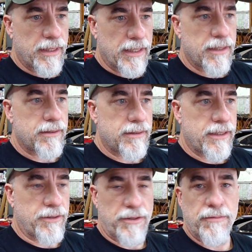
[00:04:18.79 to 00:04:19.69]

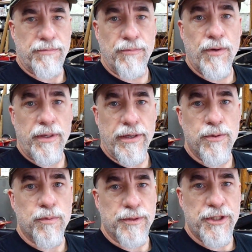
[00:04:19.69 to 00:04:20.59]
they're really
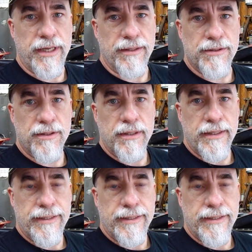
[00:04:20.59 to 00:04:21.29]
cool machines.